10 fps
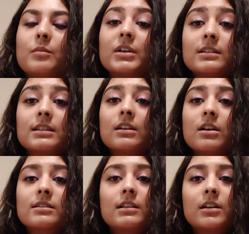Because it can
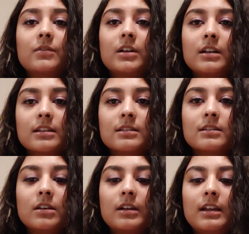cause a lot of
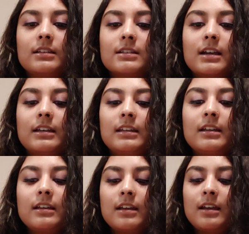unnecessary
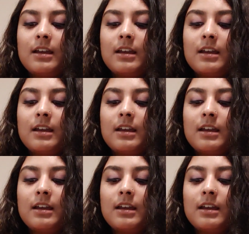anxiety.